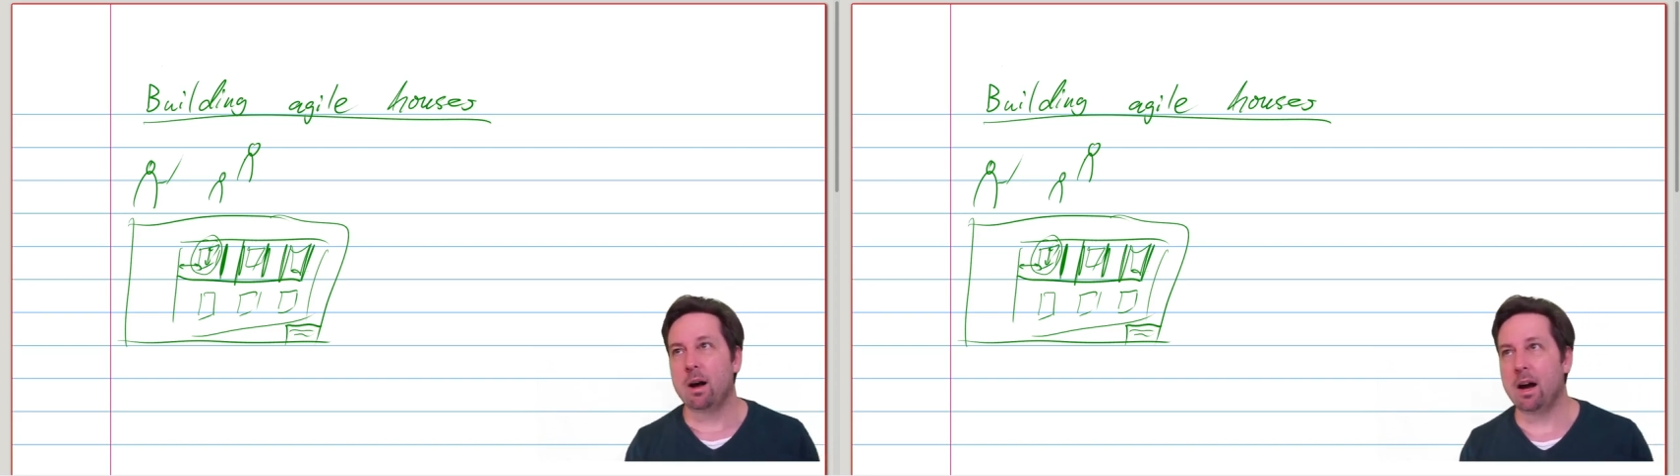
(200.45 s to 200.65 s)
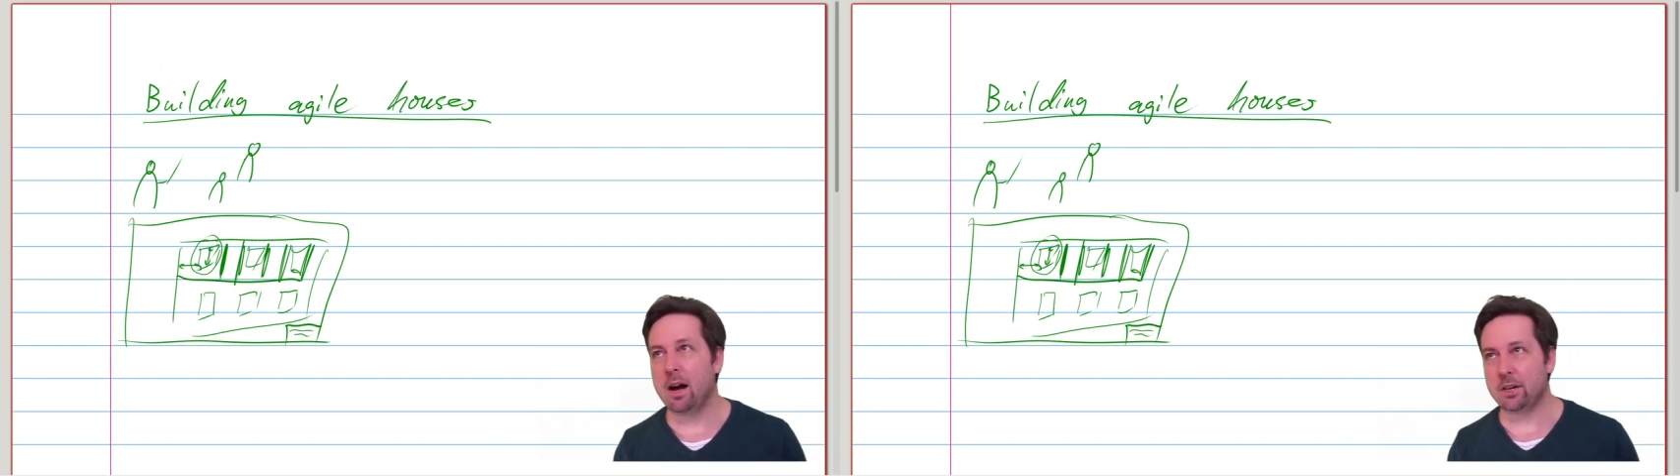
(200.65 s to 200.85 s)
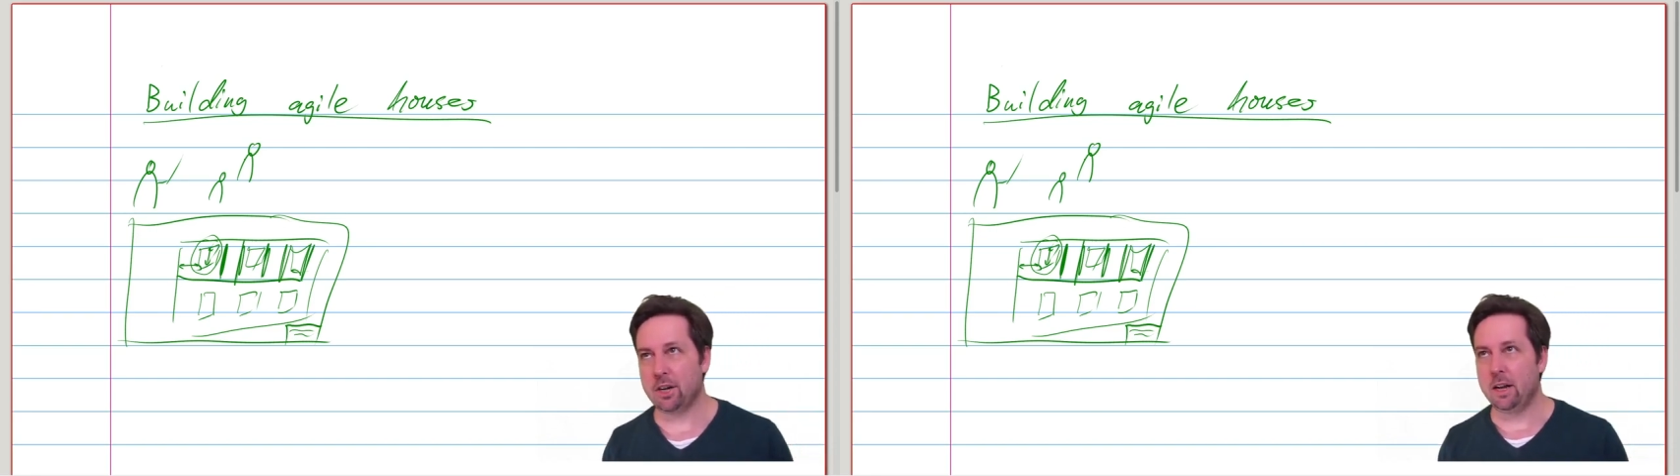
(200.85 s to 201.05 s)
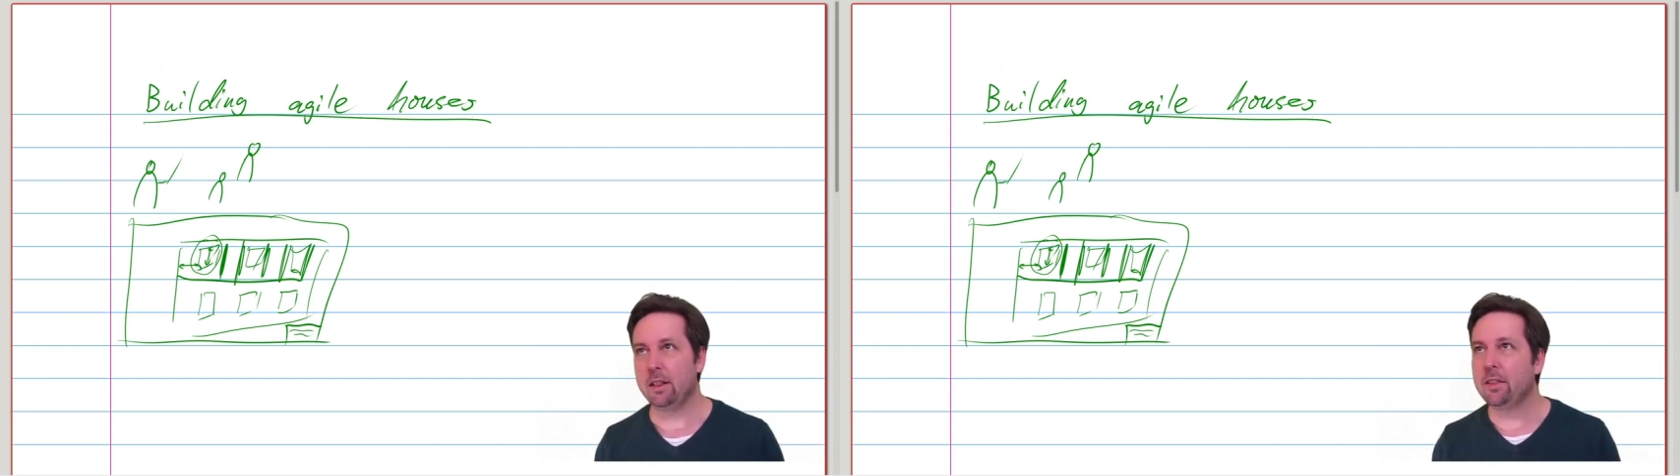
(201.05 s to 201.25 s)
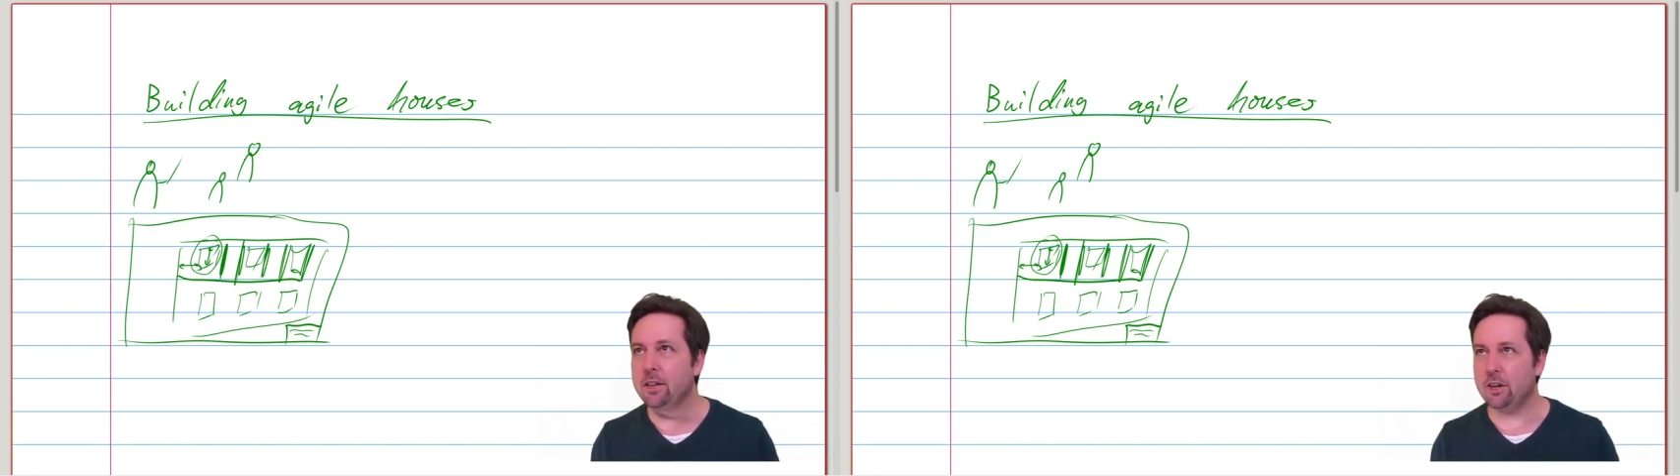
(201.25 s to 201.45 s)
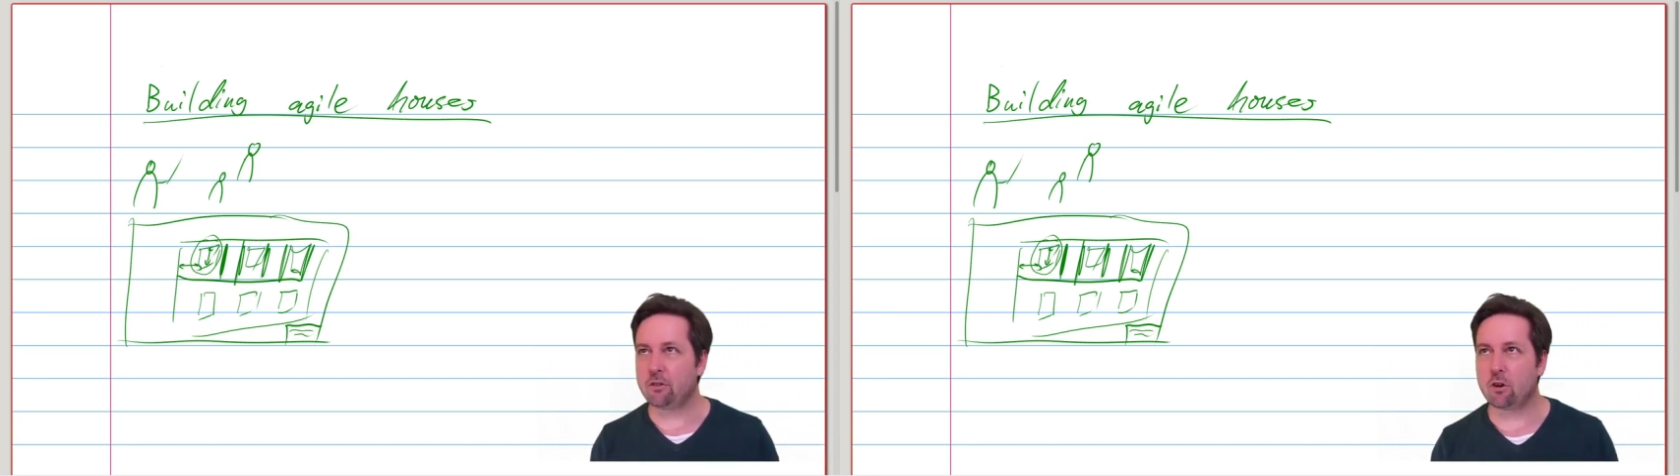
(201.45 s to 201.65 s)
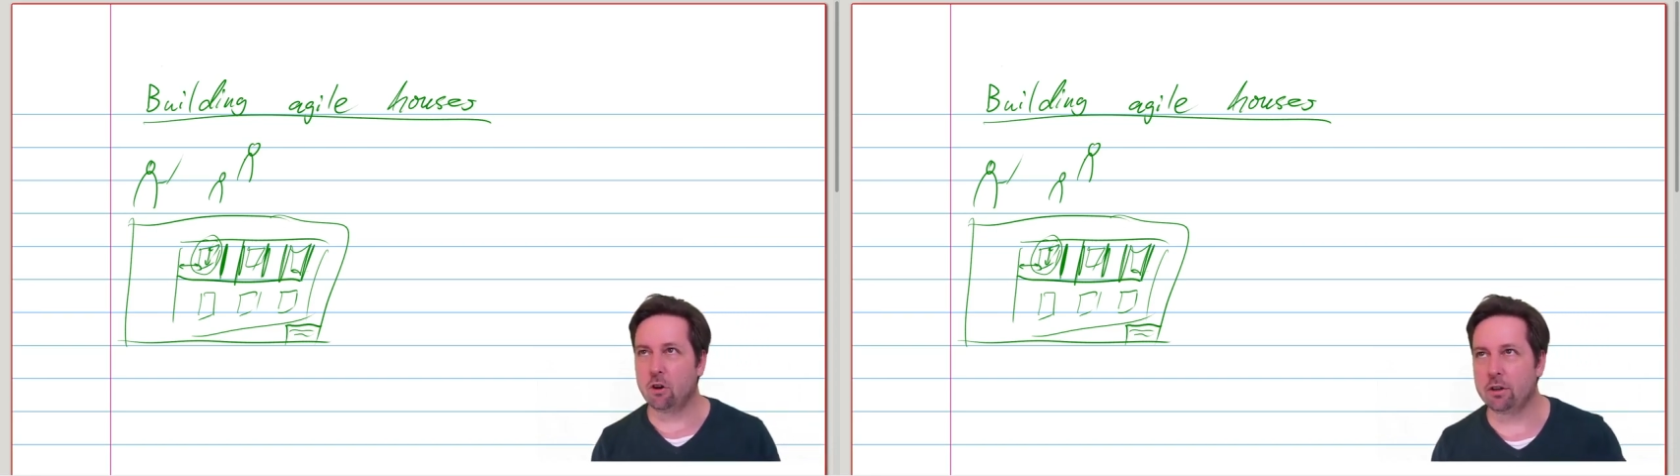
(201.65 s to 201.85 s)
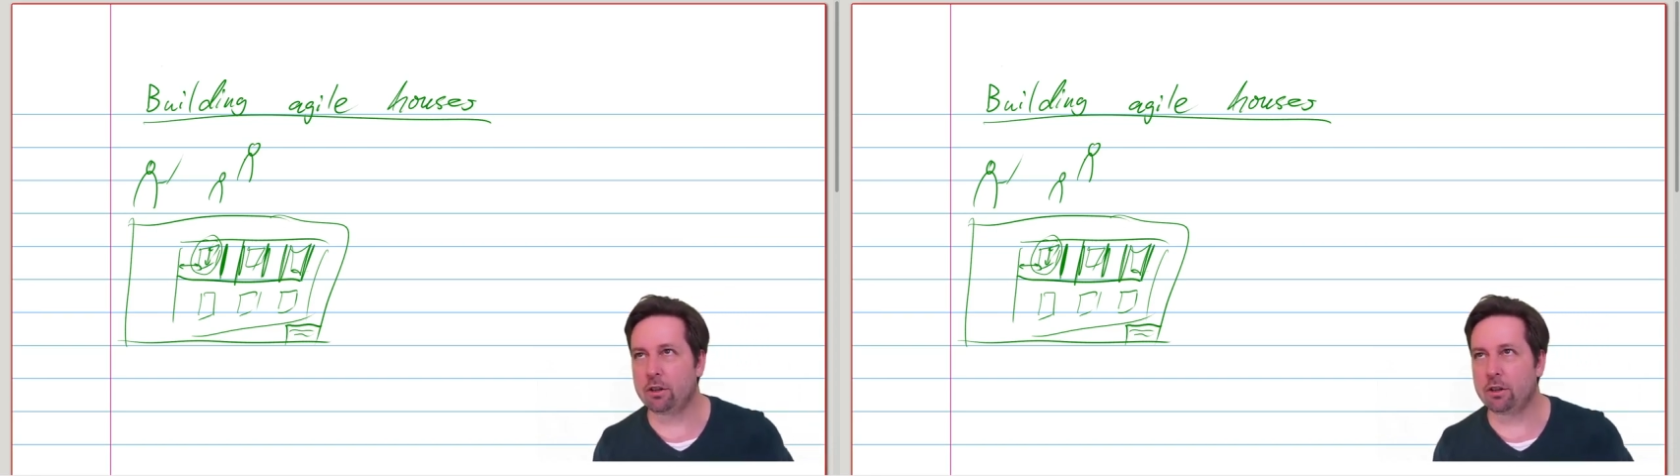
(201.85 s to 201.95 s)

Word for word: agile; they just call